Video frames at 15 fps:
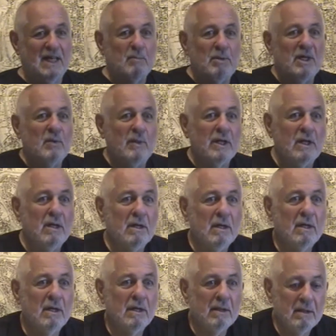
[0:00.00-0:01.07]
Now, by the way,
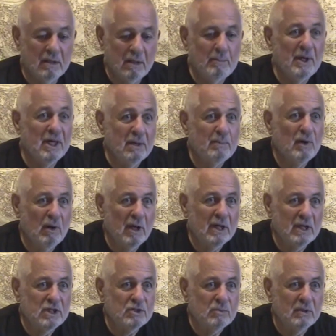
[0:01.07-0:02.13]

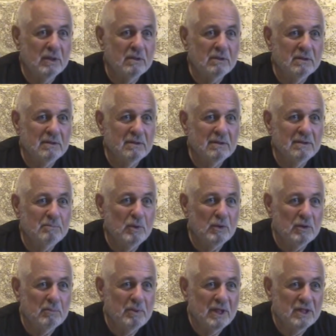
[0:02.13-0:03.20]
Kapingamarangi is real,
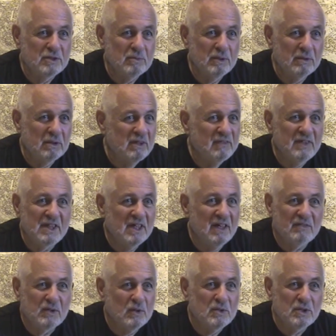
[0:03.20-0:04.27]
Ponape is real, everything
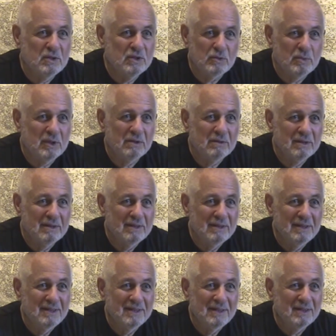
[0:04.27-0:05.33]
I've told you is real.
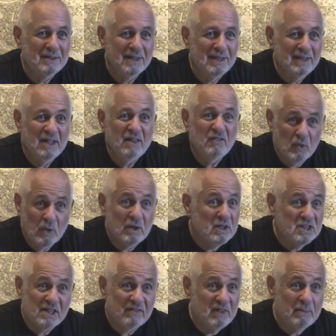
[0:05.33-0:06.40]
Mm-hmm. Okay?
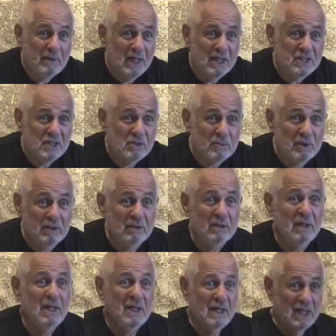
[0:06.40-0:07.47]
470 miles is
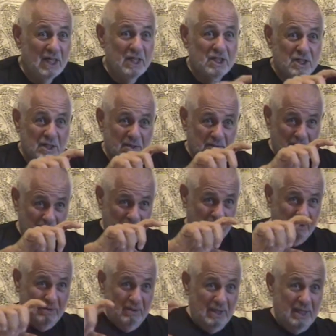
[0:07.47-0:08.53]
real. Each
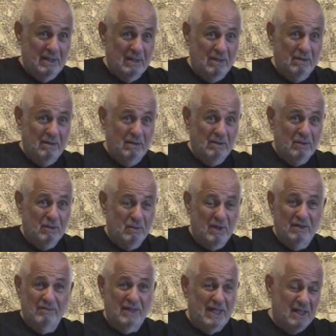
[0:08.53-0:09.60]

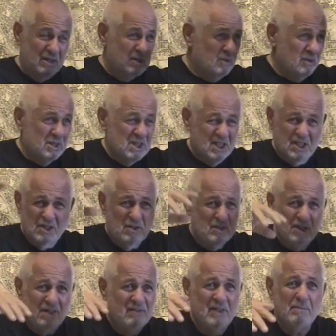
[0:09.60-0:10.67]
degree of latitude of 60
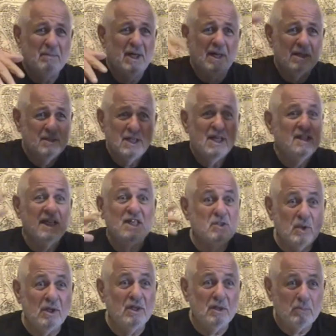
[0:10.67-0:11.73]
or 70 miles.
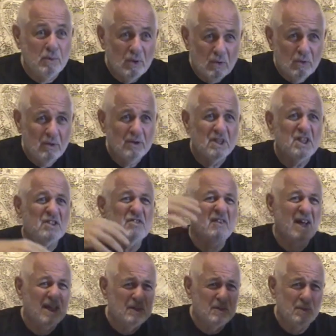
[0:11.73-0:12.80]
That's all in the book. All these
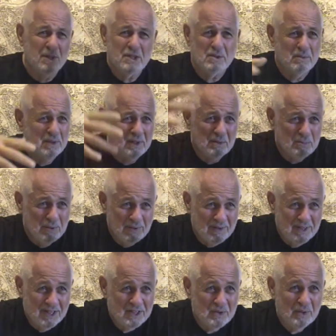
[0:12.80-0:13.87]
factoids are in the
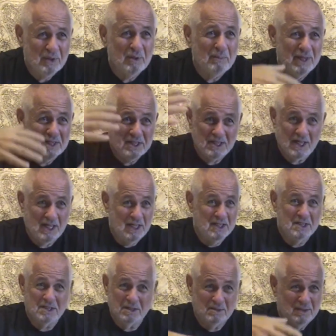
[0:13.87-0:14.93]
book, and it's all about
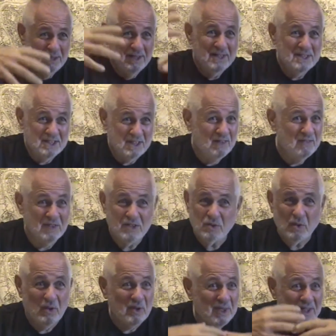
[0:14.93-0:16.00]
science and stuff.
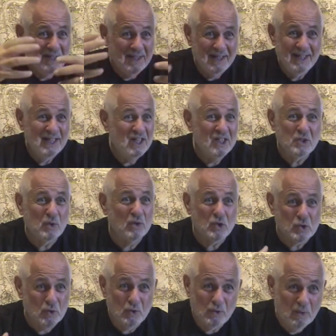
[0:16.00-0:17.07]
It's all, it's all
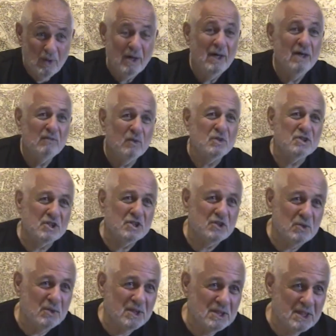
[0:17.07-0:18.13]
true. Of course, the
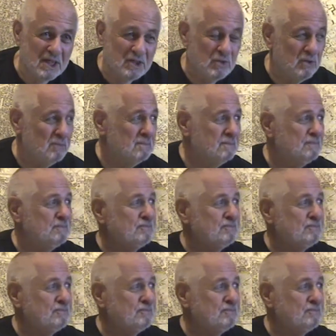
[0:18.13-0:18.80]
story is not true.